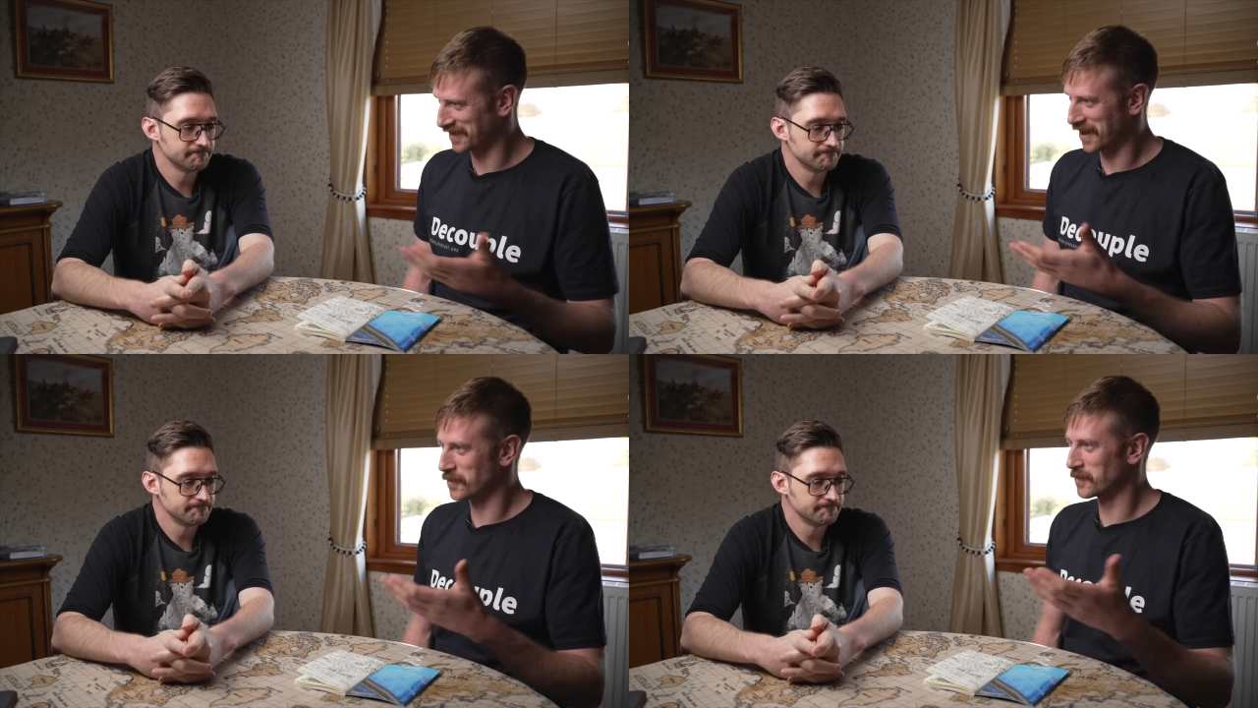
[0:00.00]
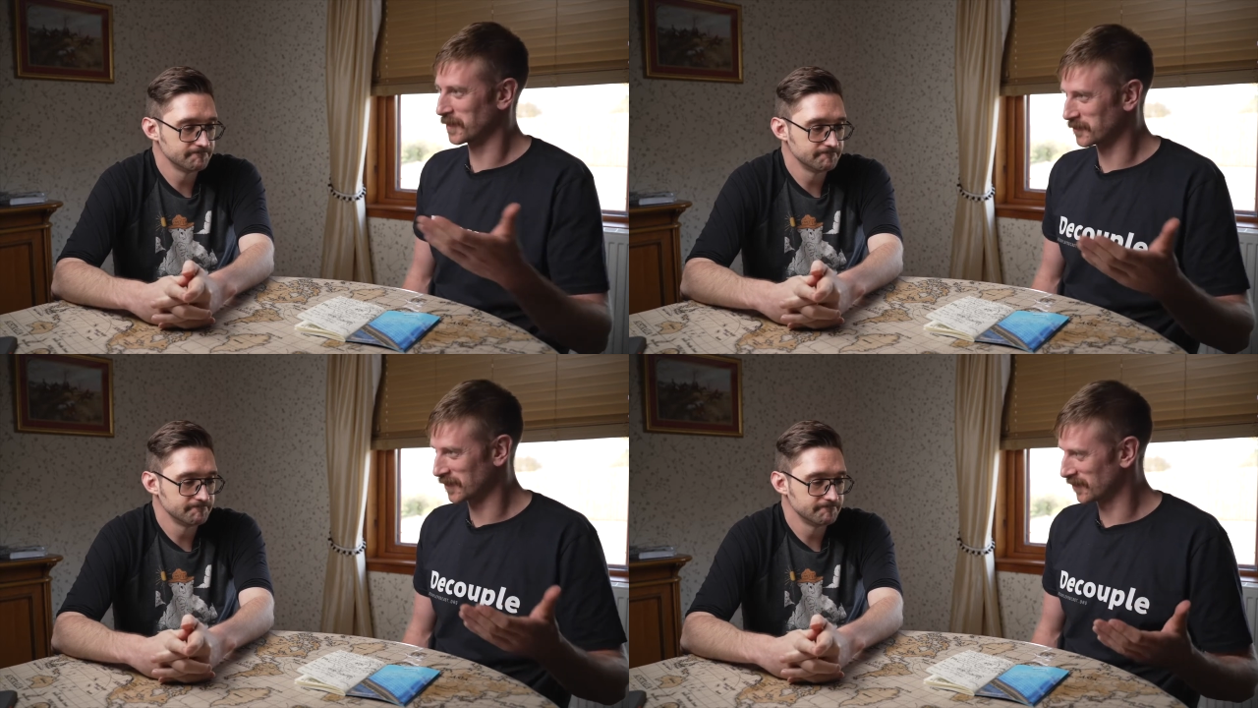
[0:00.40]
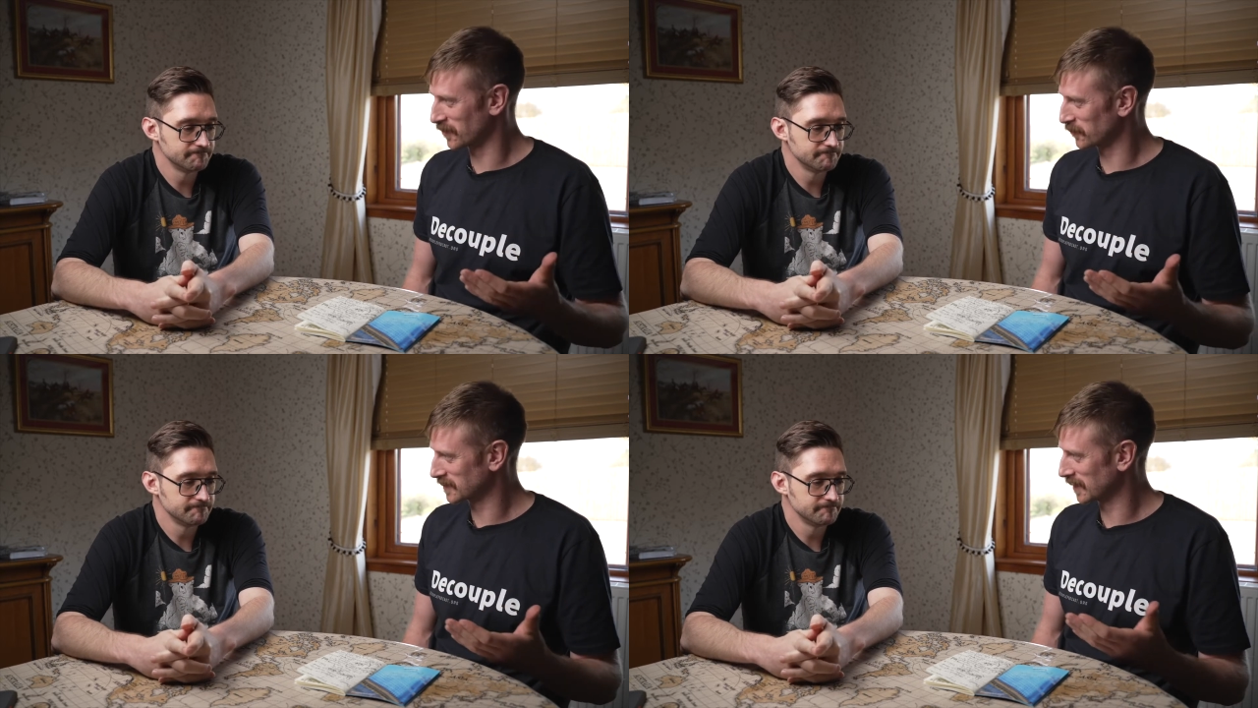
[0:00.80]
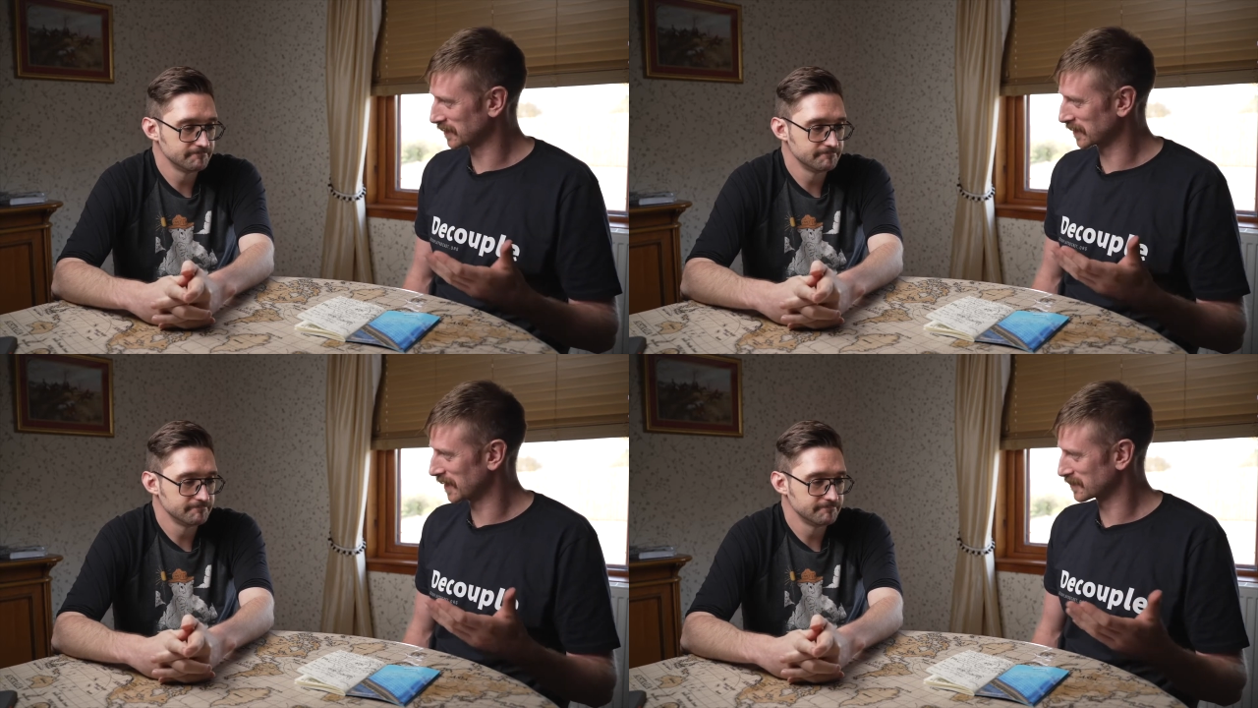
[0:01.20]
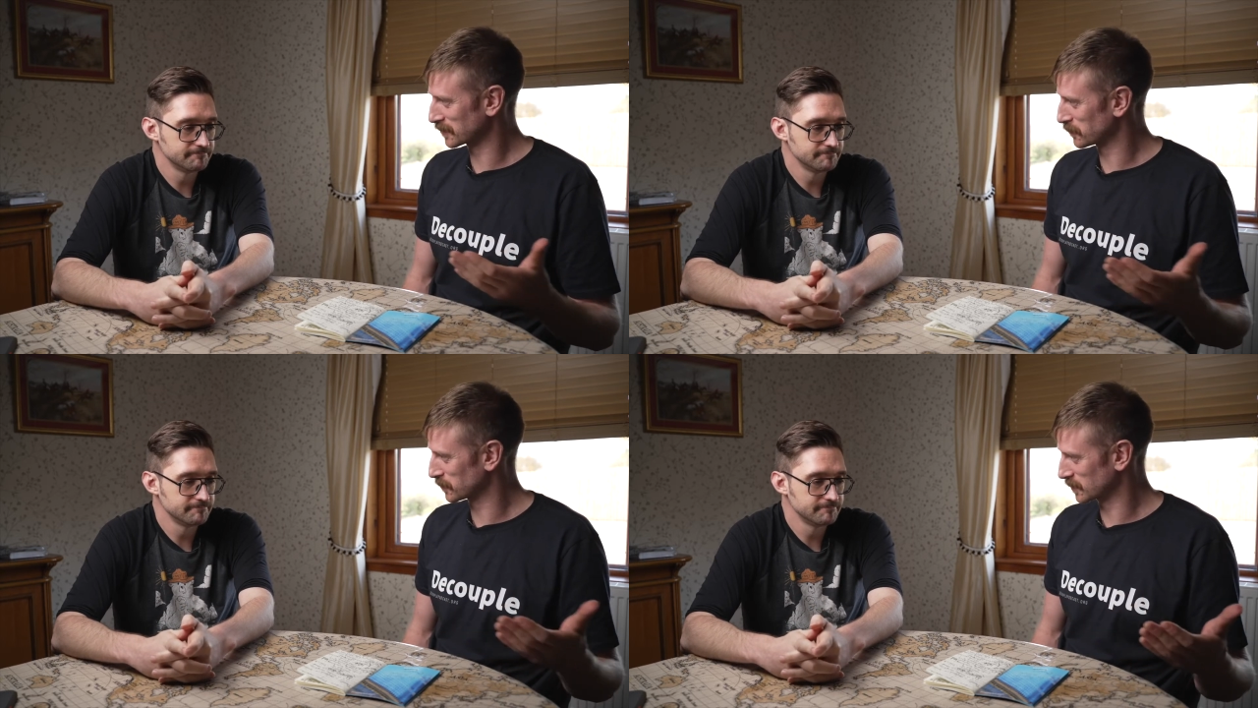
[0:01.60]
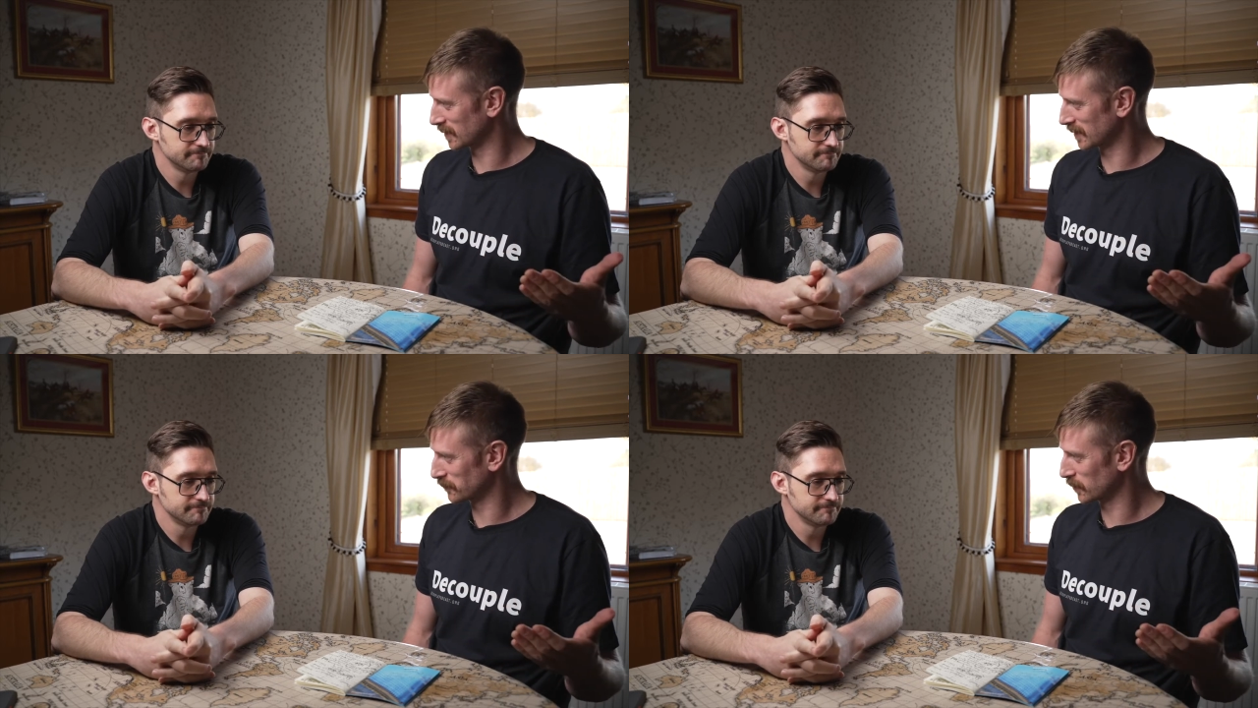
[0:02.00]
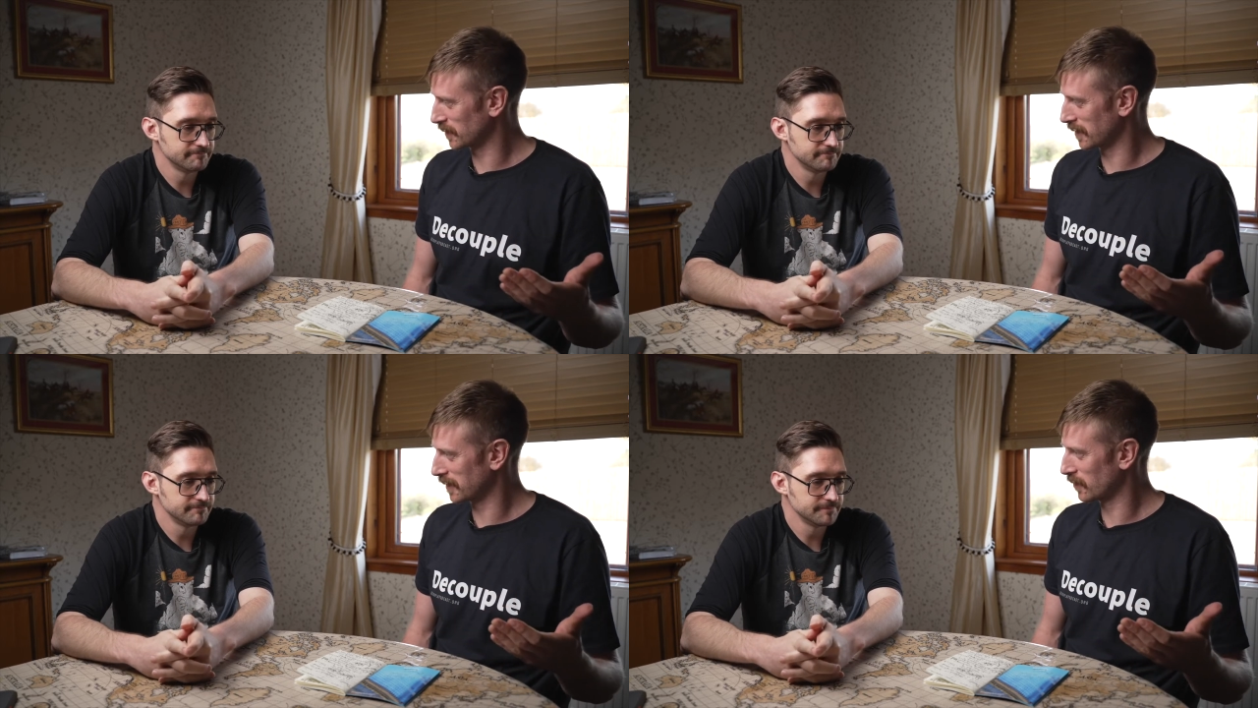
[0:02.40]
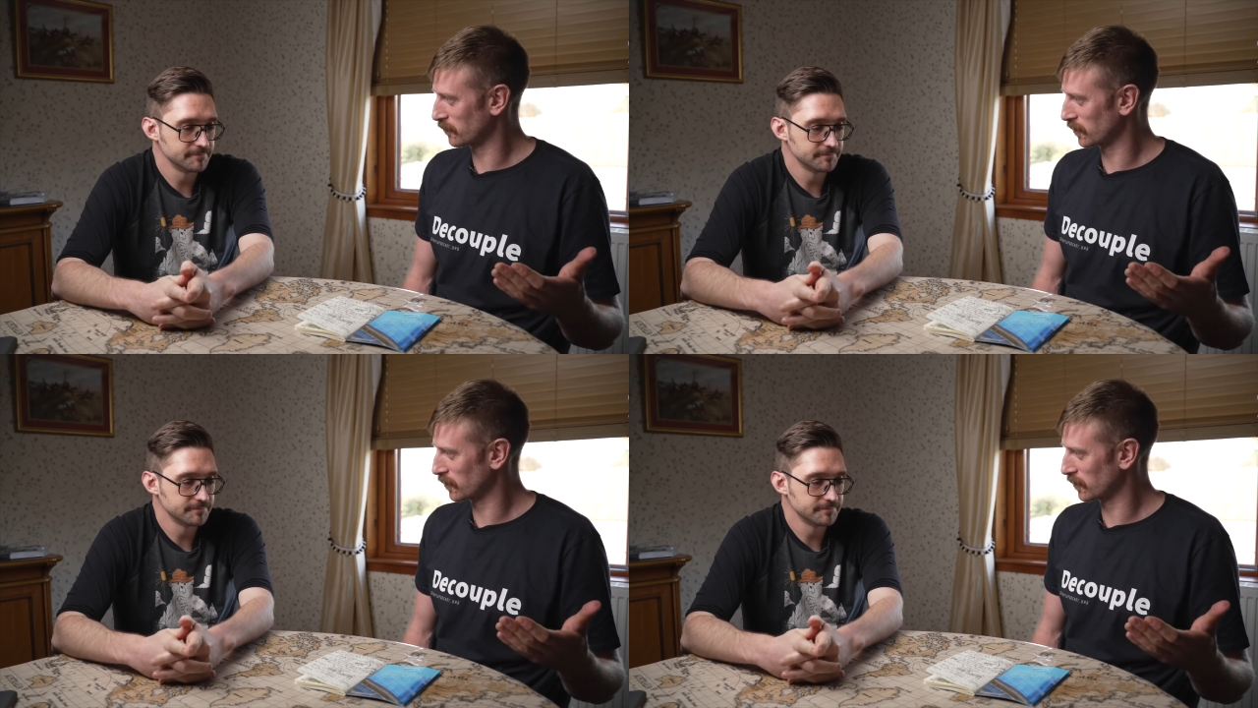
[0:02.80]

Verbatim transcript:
Speaker 1: an Airbnb or a hotel in Glasgow is like what nine hundred